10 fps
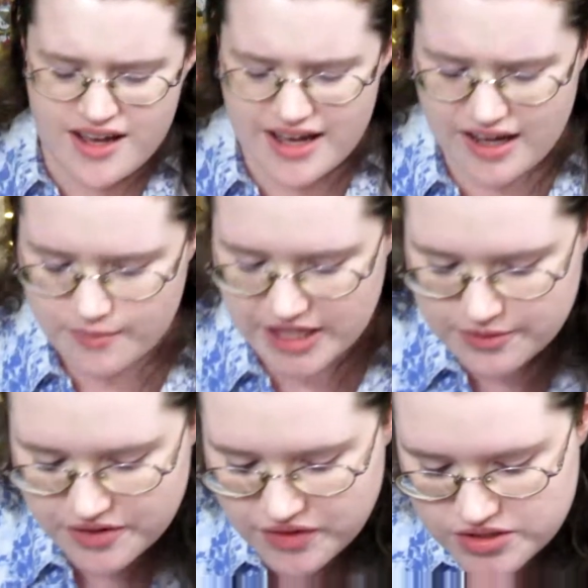Um, and
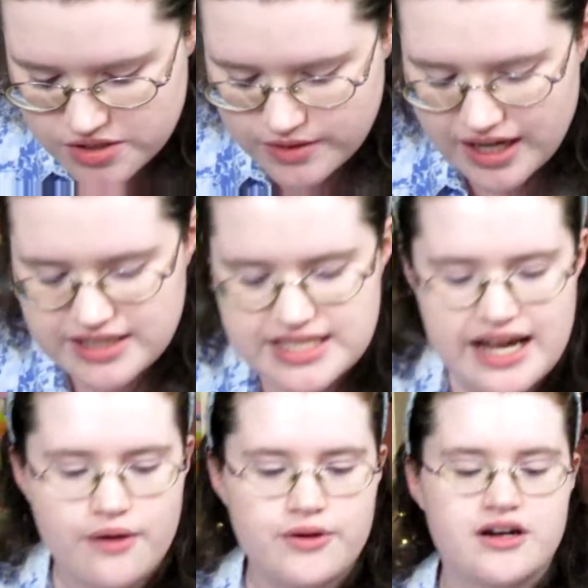then we've also got
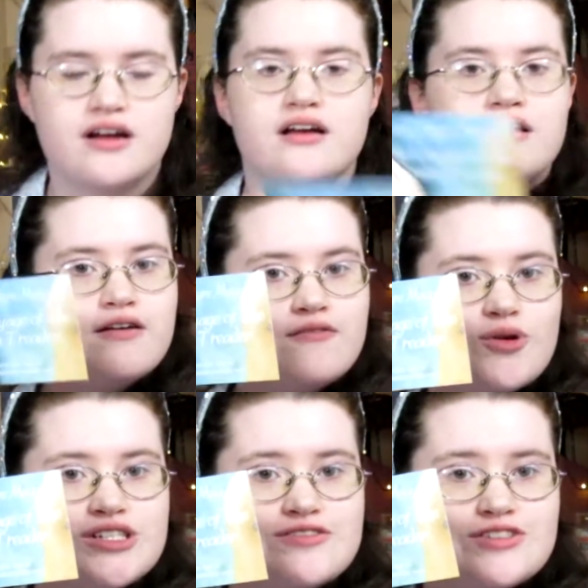our
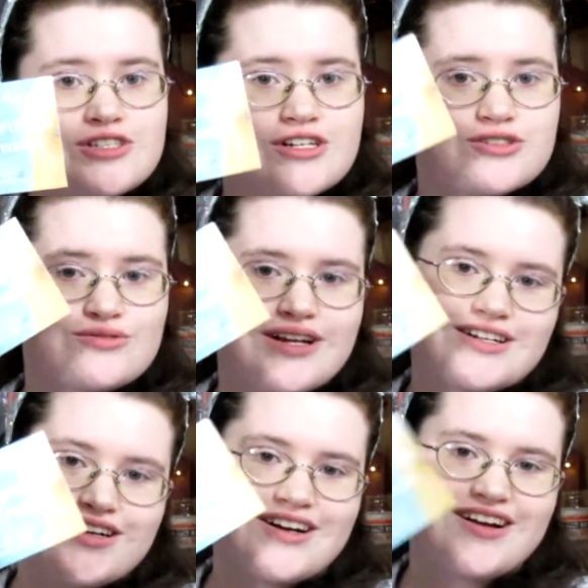Voyage of the Dawn
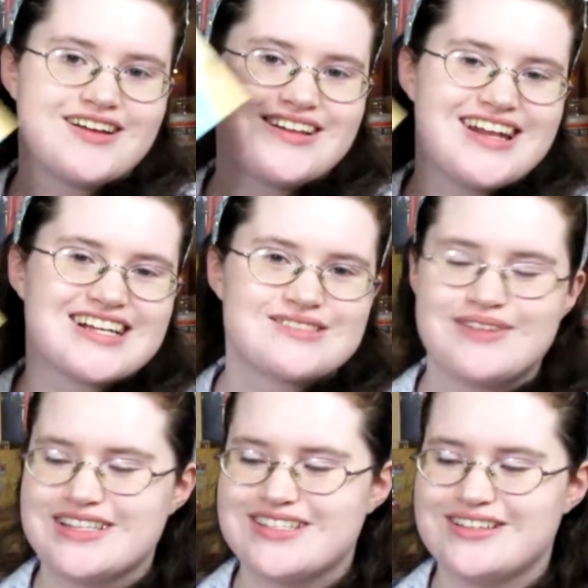Treader next
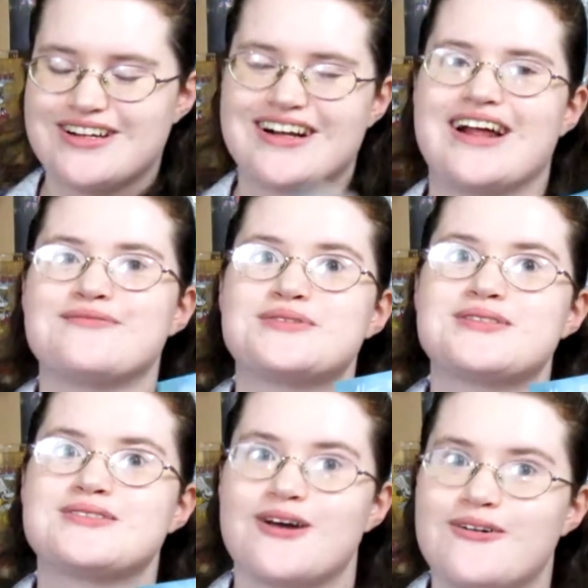month's alert. I'm
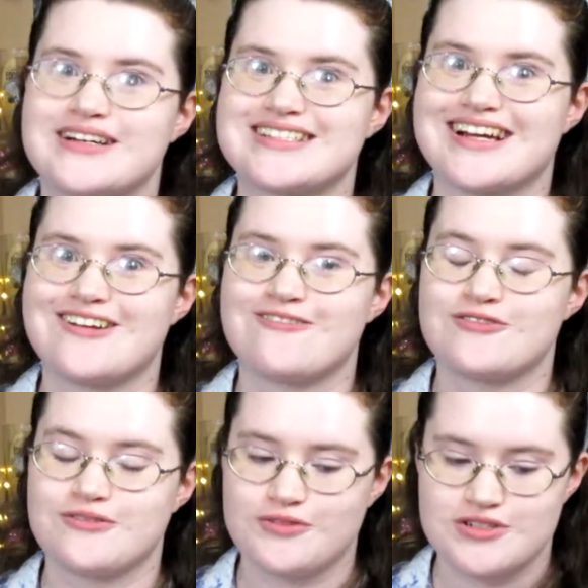so excited
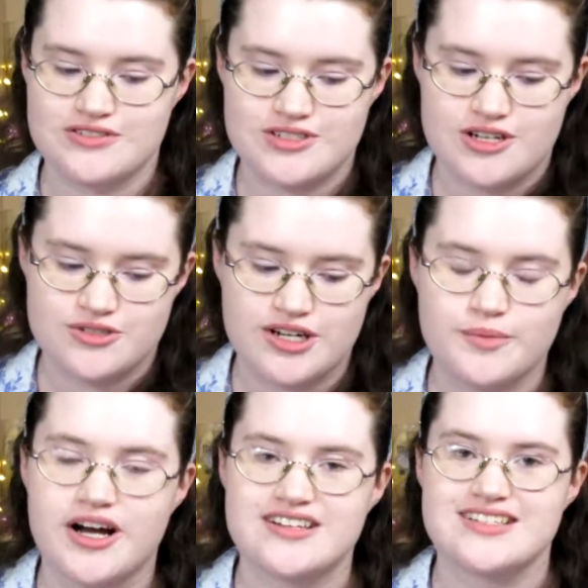for the Voyage of the Dawn Treader
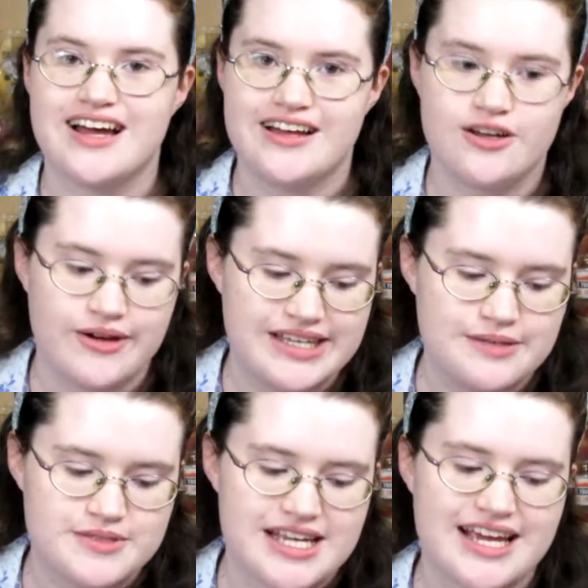box. I know I
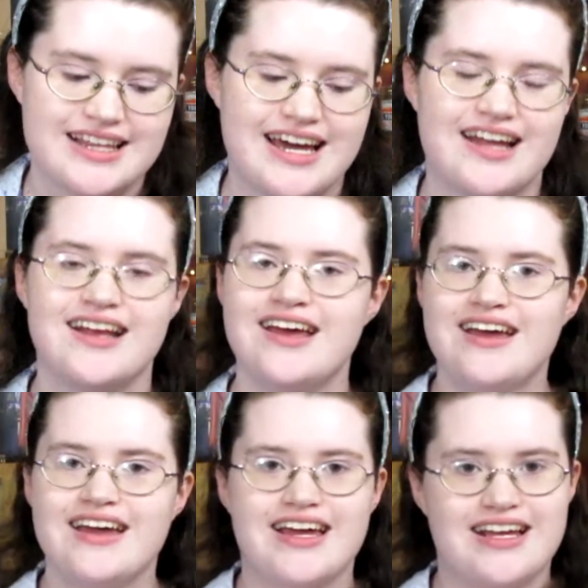keep saying that
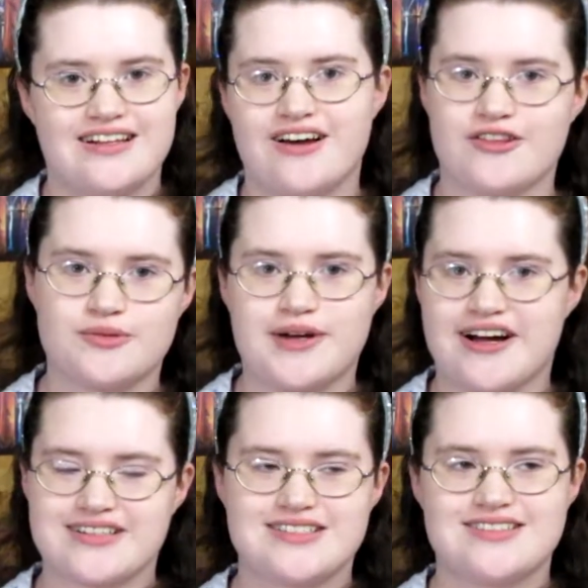in other
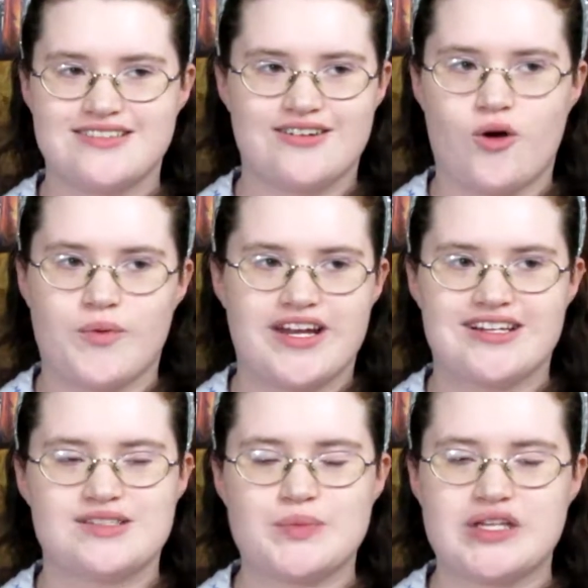box
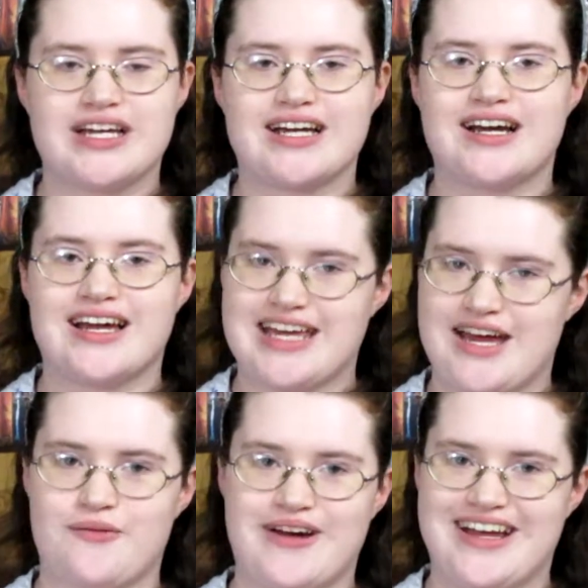openings, but like, I
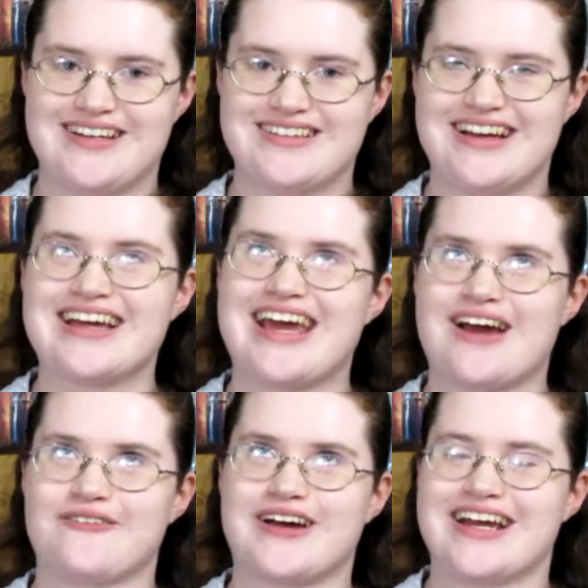can't wait. I
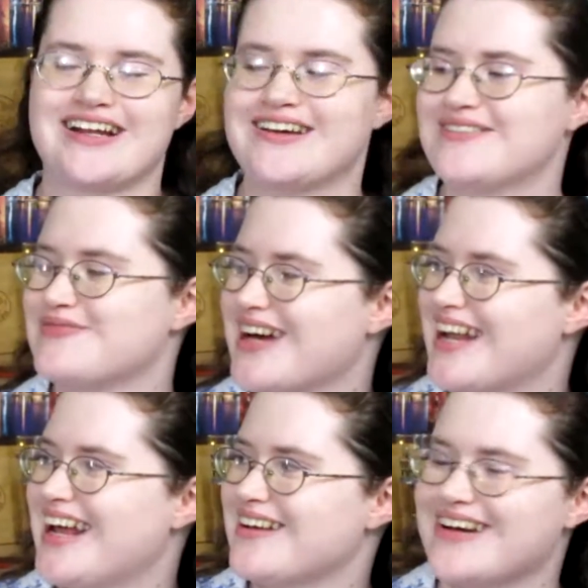can't wait. But
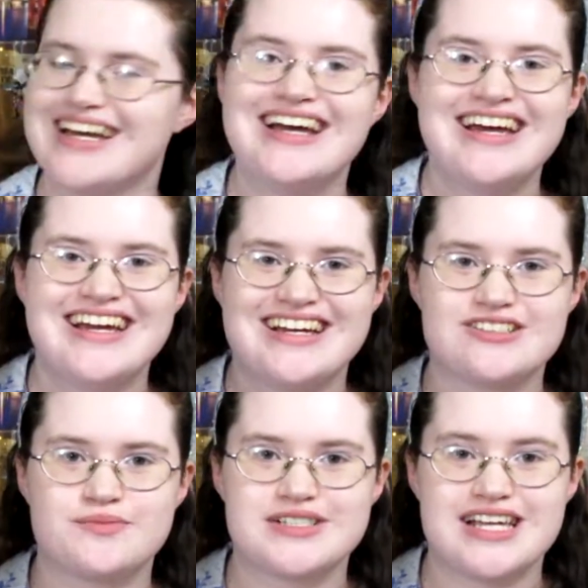anyway,
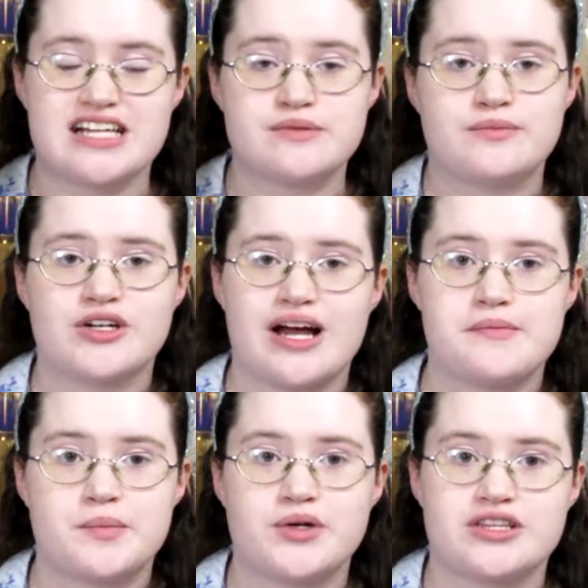Here's the Prince Caspian book. I'm
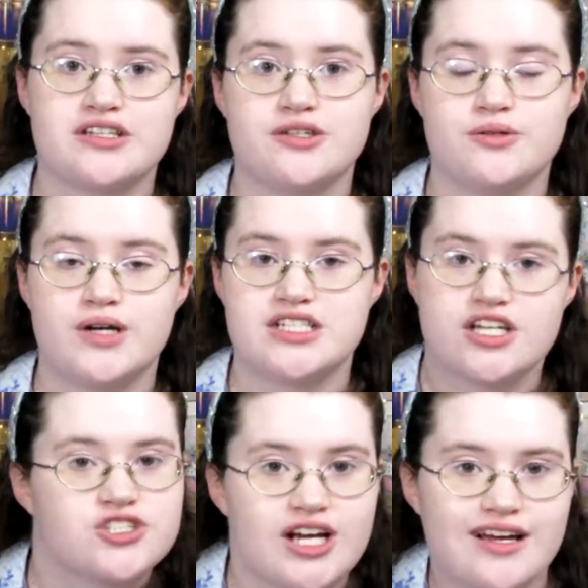going to put the new
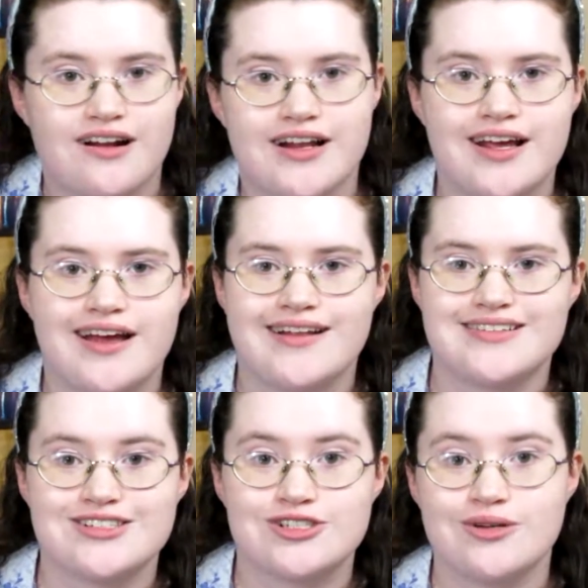dust jacket on it
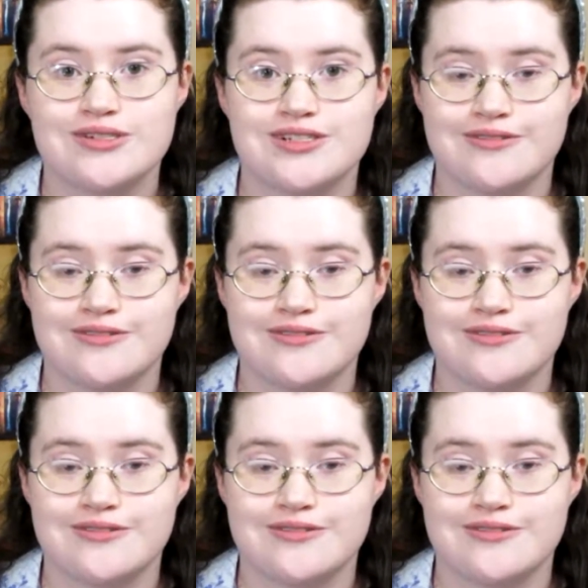and show it to